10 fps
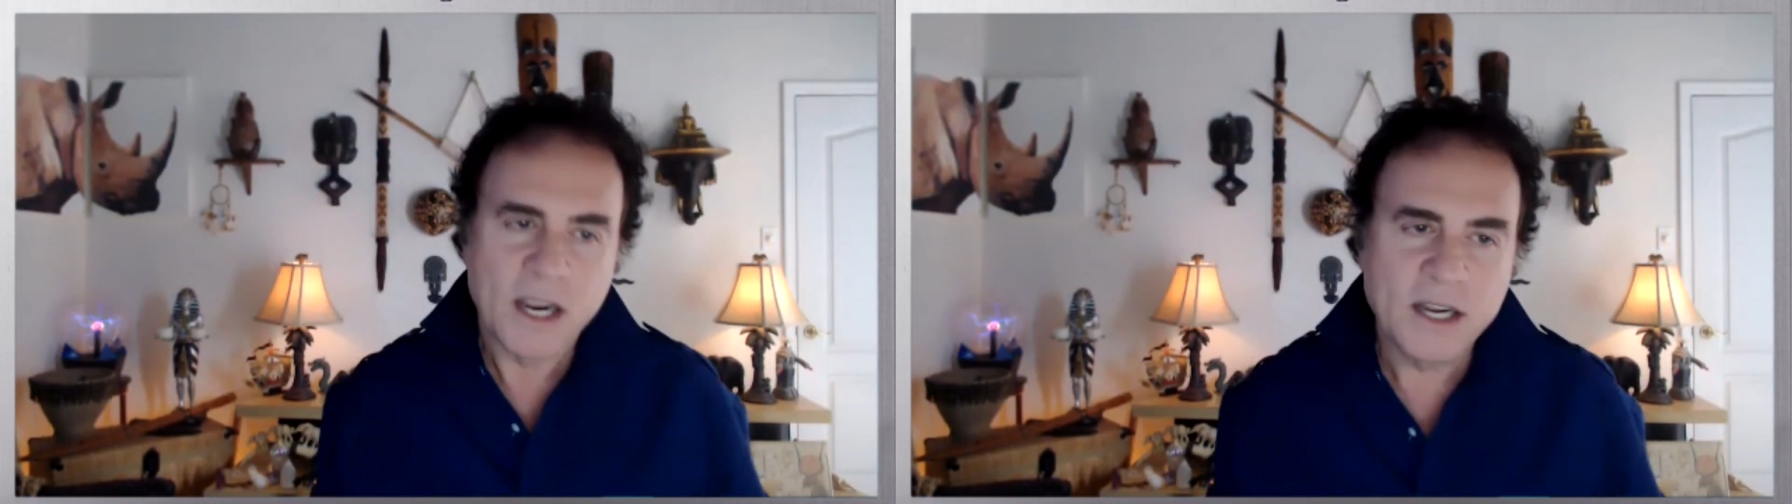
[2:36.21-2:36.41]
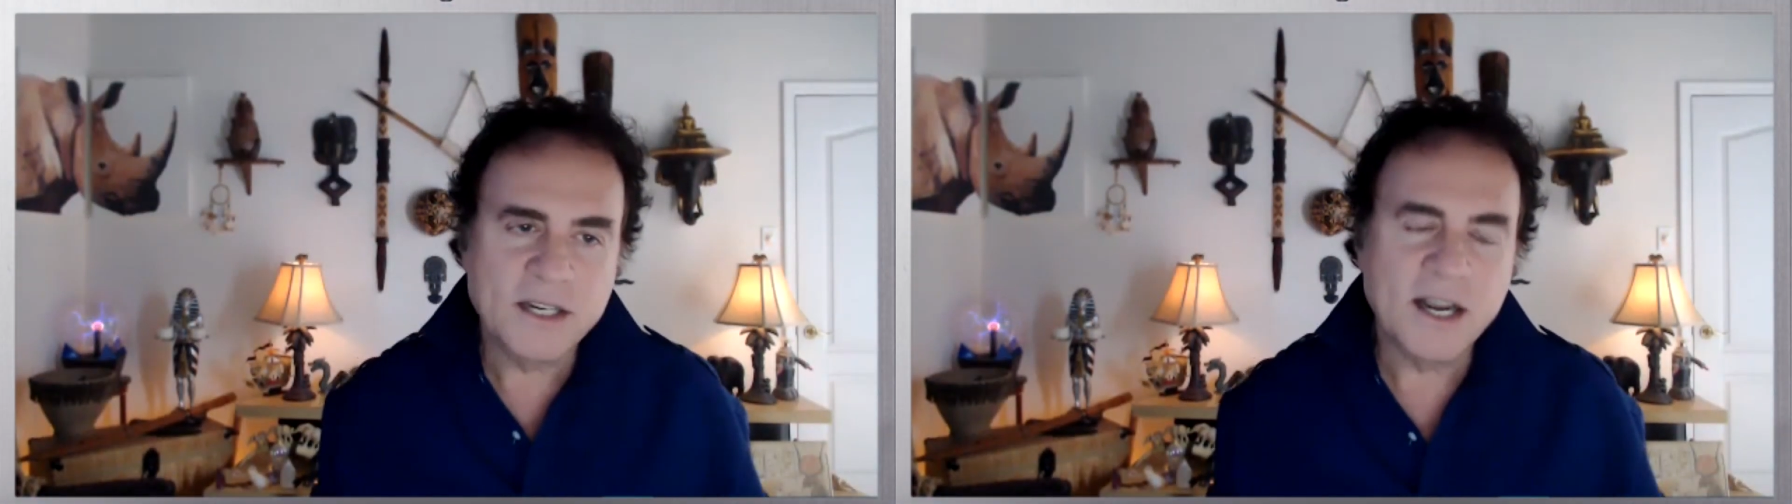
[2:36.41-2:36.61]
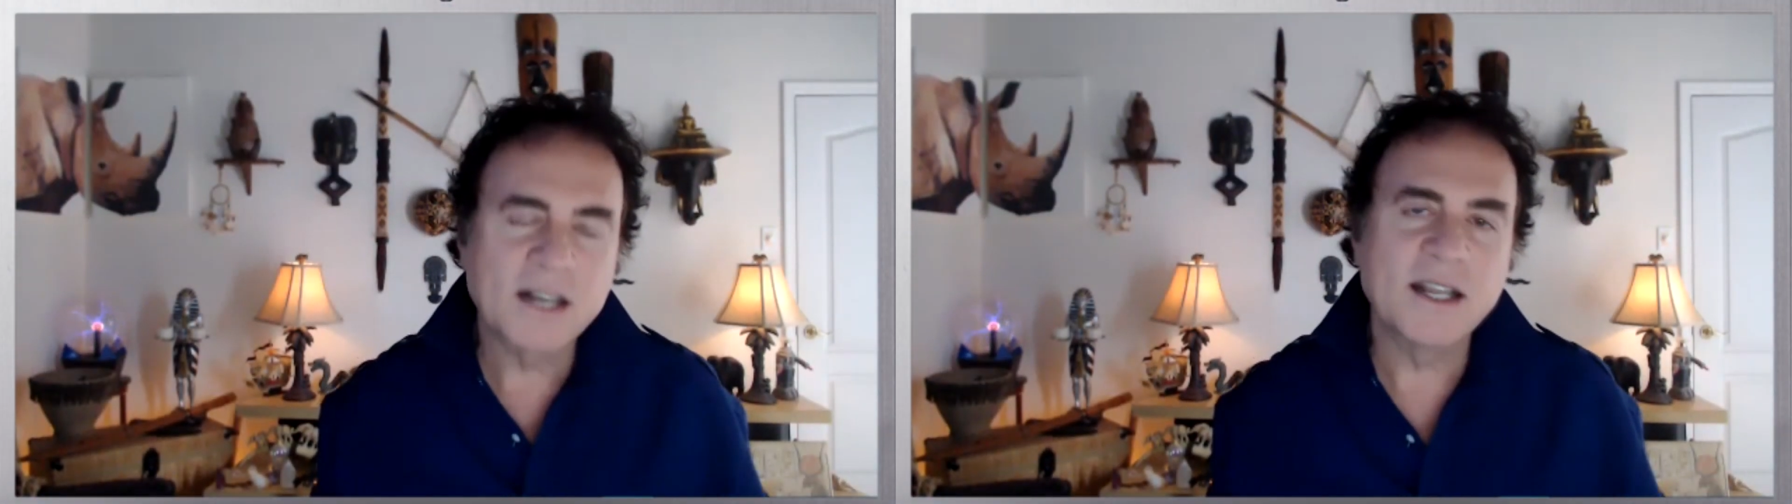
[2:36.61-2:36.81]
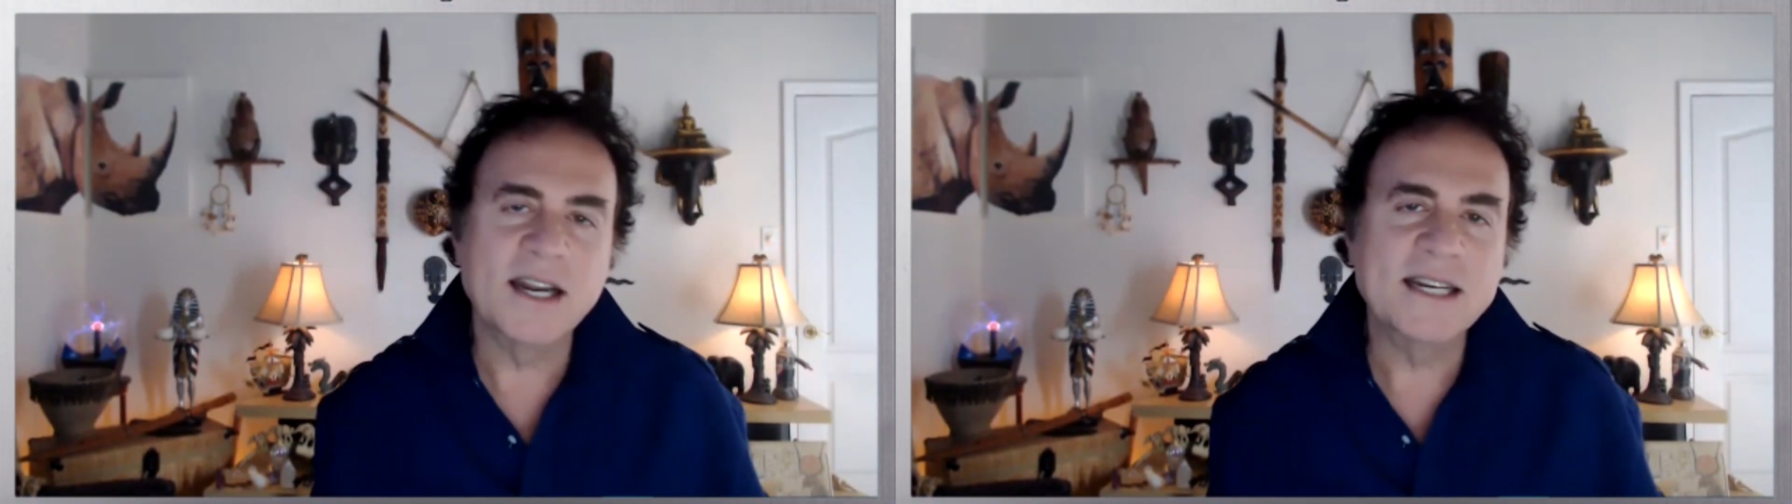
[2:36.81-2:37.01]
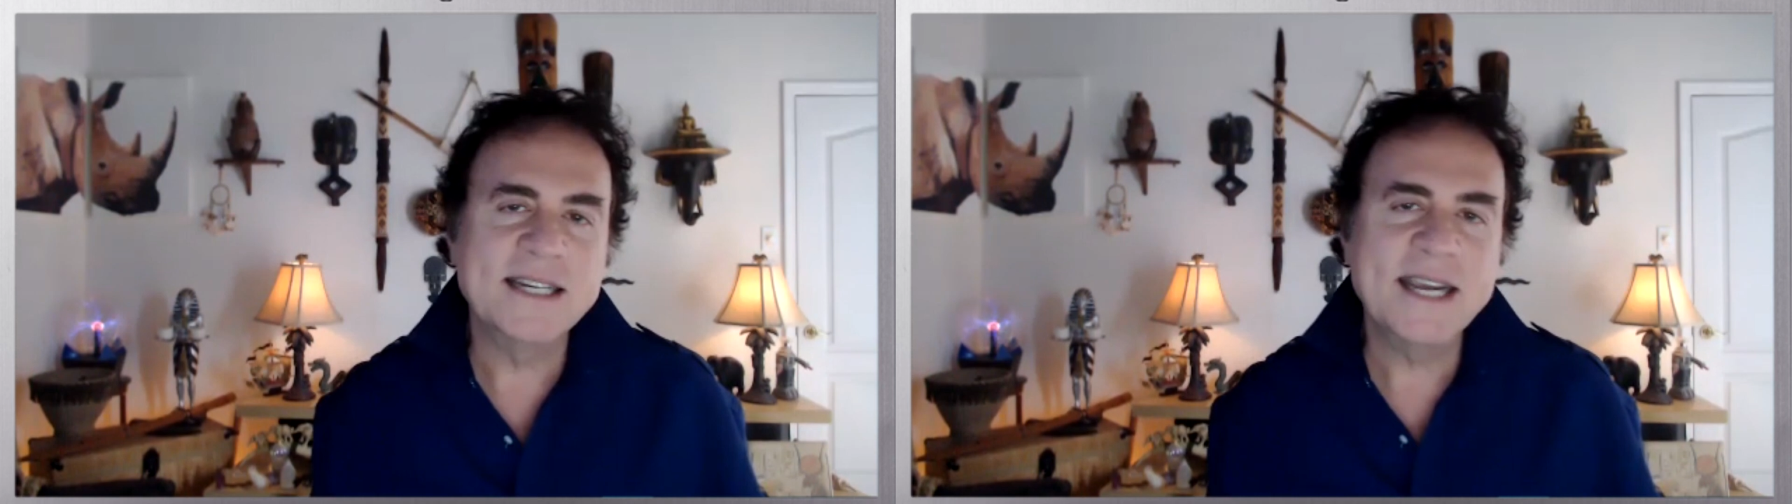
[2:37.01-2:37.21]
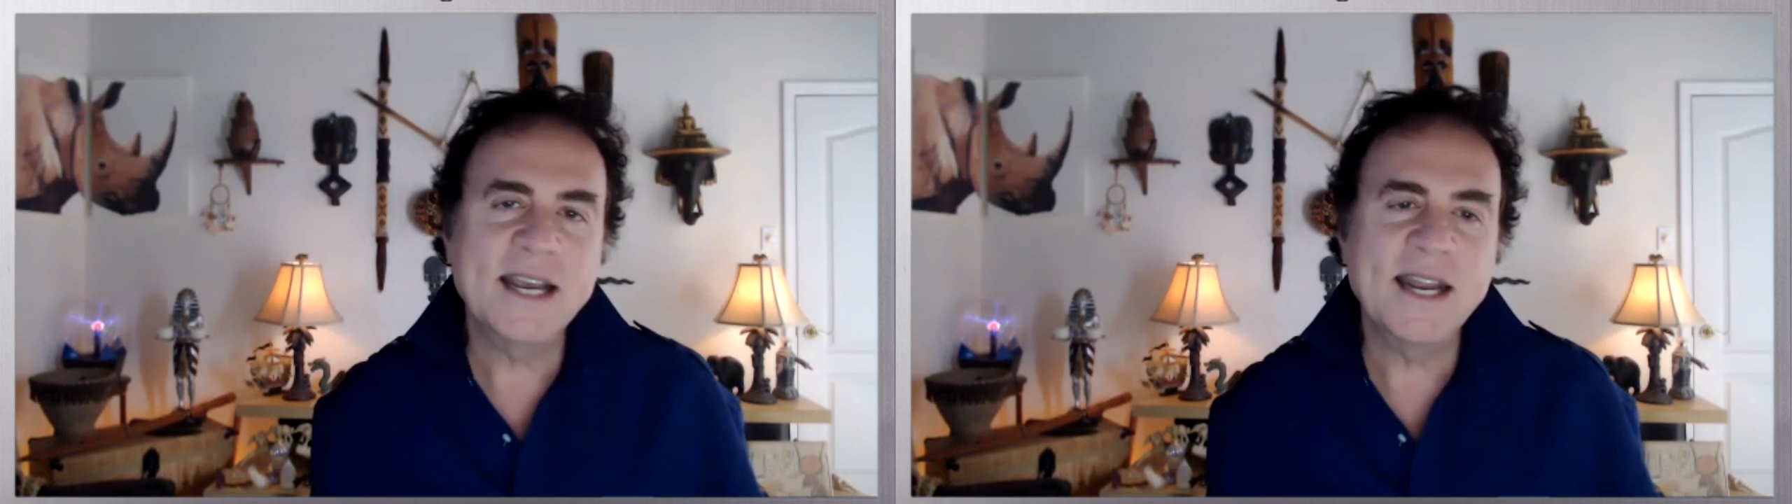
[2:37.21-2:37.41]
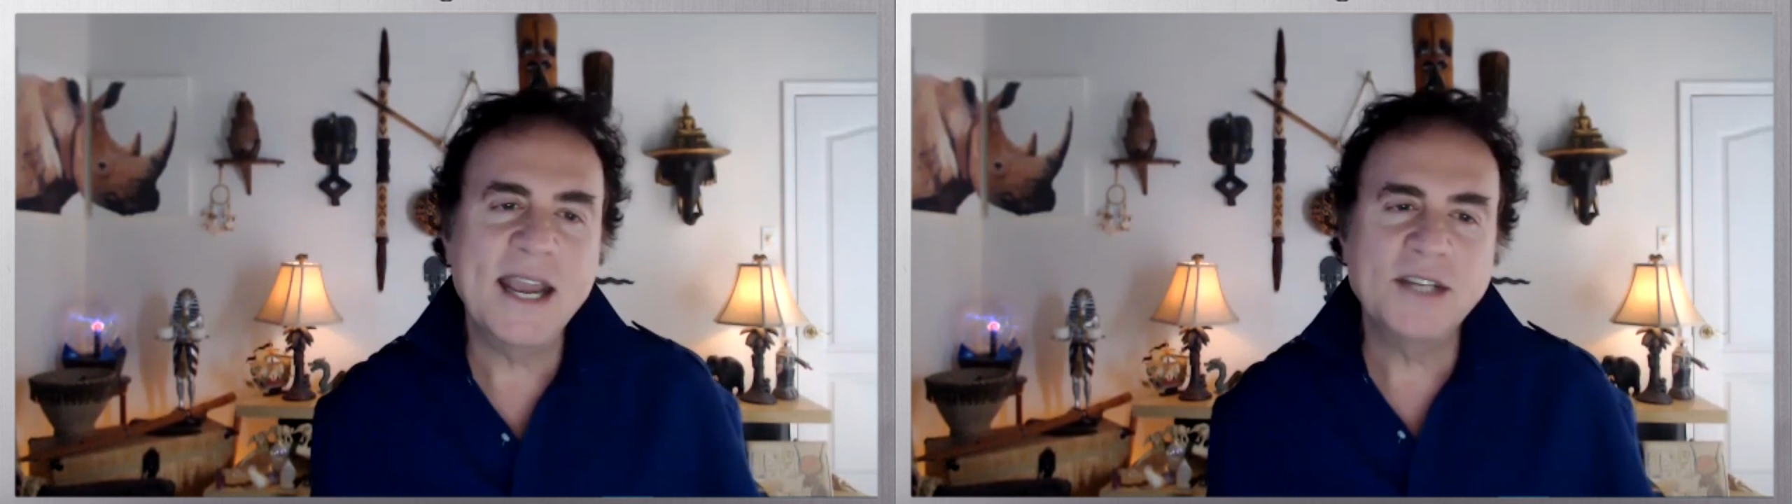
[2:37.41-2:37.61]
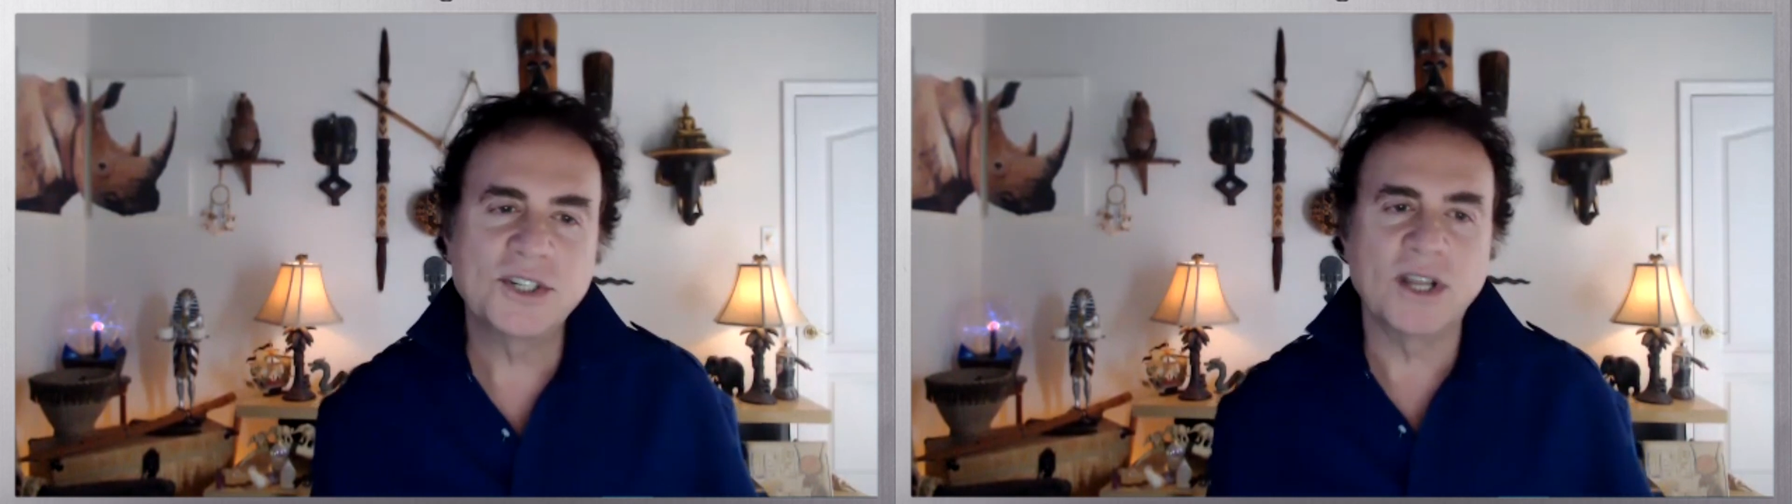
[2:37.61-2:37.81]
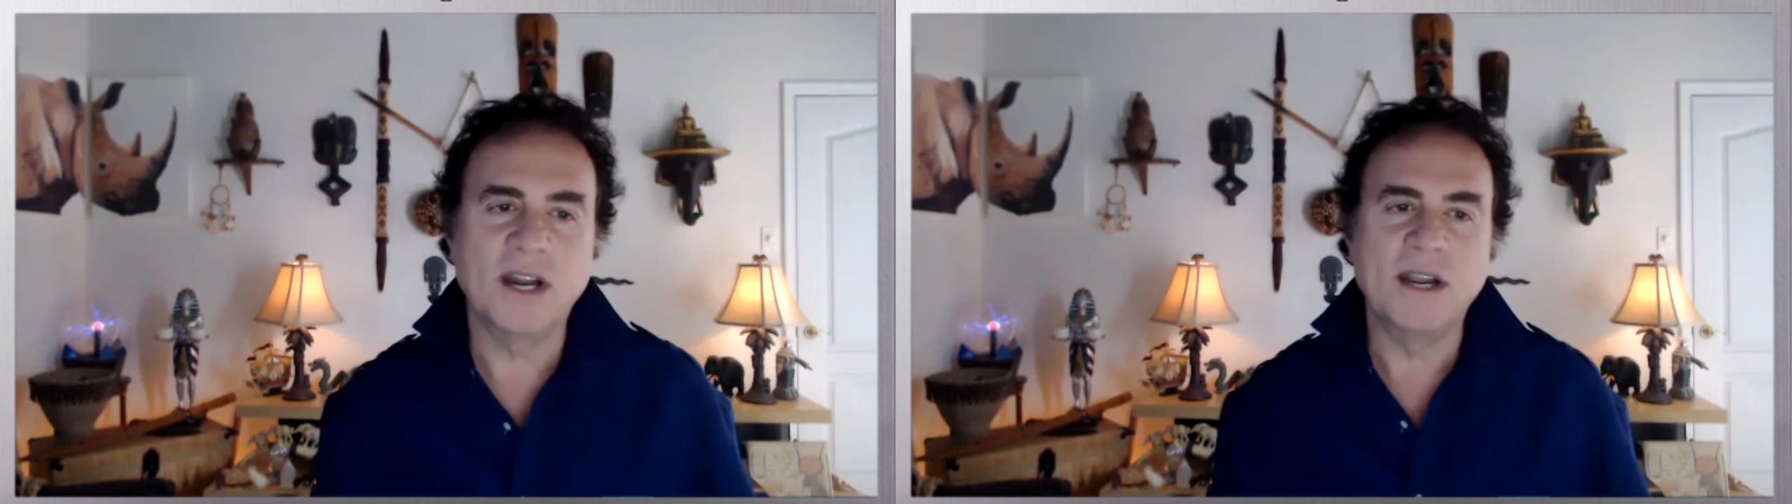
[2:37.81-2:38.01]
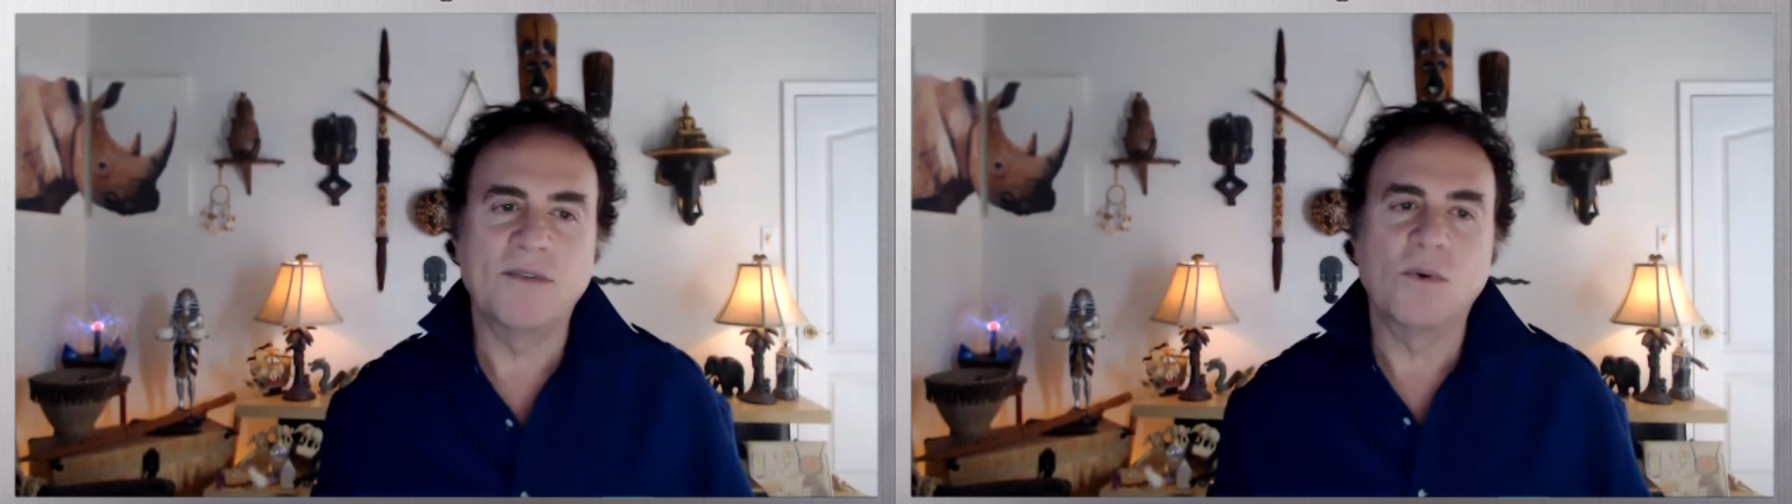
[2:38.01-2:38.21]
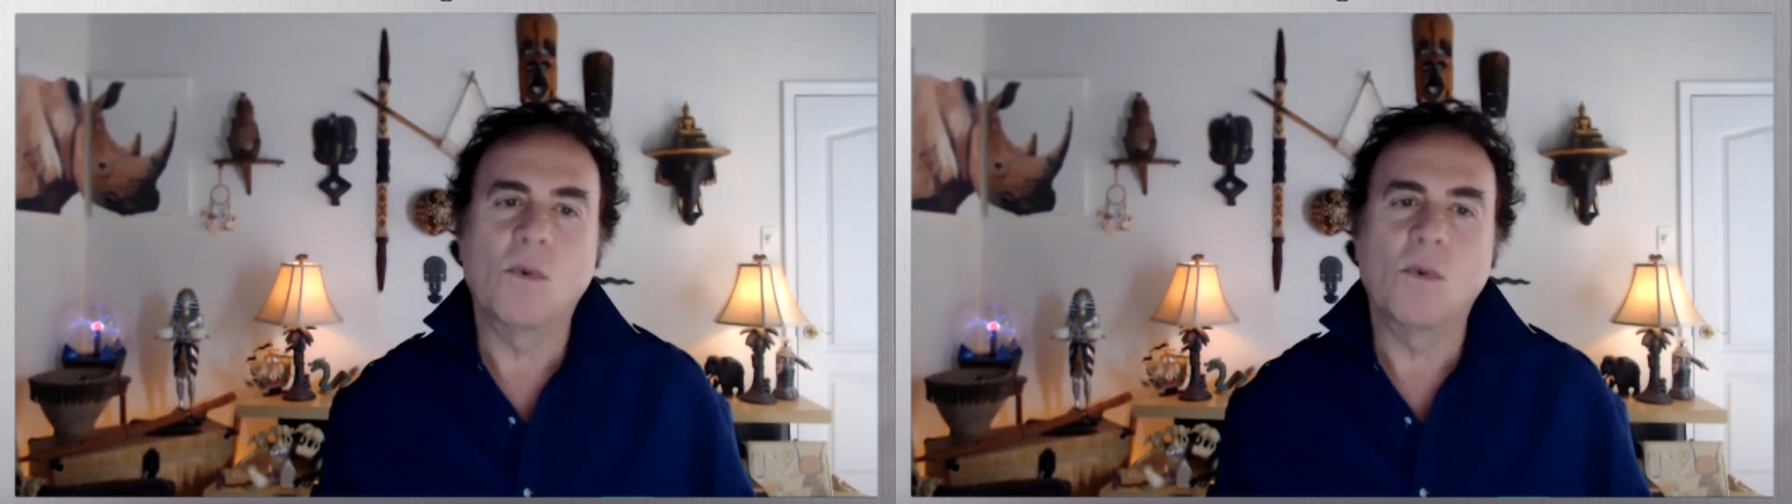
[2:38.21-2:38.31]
conducted a DNA study of the